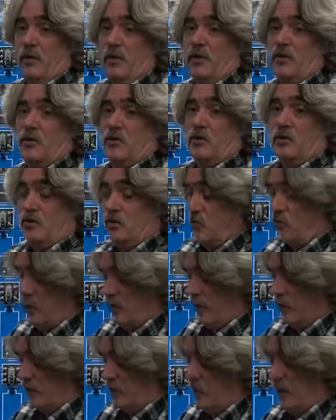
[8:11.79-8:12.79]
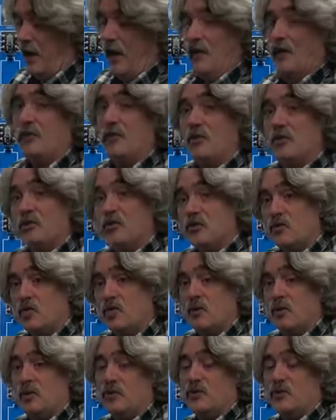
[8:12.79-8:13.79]
And so you have to have your
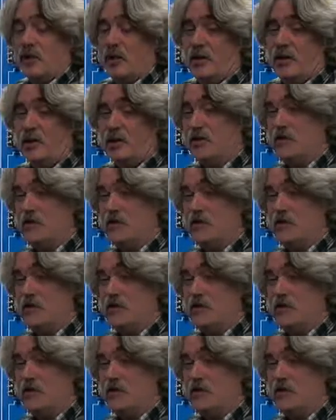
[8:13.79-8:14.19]
instructor check your